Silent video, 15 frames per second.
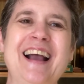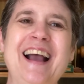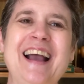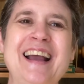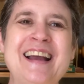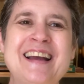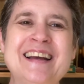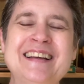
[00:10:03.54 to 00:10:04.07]

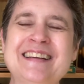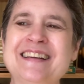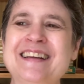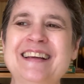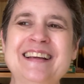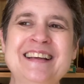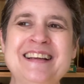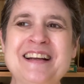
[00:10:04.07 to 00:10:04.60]
And,
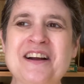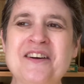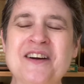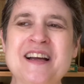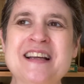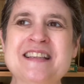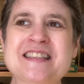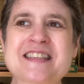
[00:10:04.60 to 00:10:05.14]
you know,
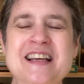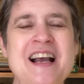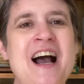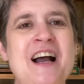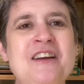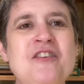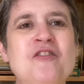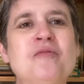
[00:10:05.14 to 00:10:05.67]
it's the
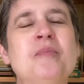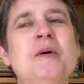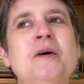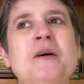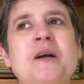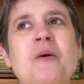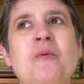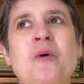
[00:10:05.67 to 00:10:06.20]
kind of
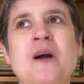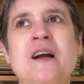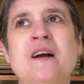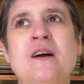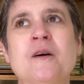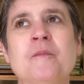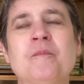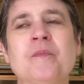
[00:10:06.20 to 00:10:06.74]
book
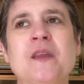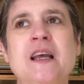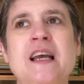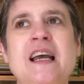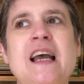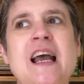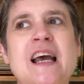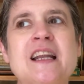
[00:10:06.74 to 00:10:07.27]
where,
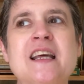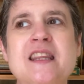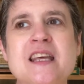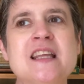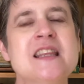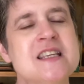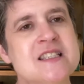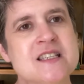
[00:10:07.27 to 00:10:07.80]
and I
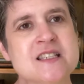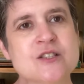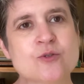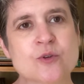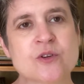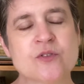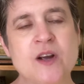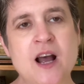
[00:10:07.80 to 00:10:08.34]
think this is
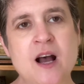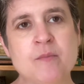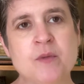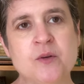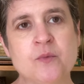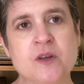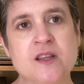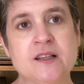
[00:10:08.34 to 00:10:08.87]
sort of
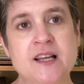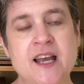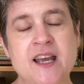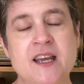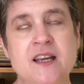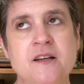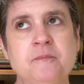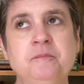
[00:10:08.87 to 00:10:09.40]
common with
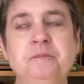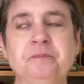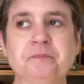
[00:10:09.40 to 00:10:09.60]
Lehane,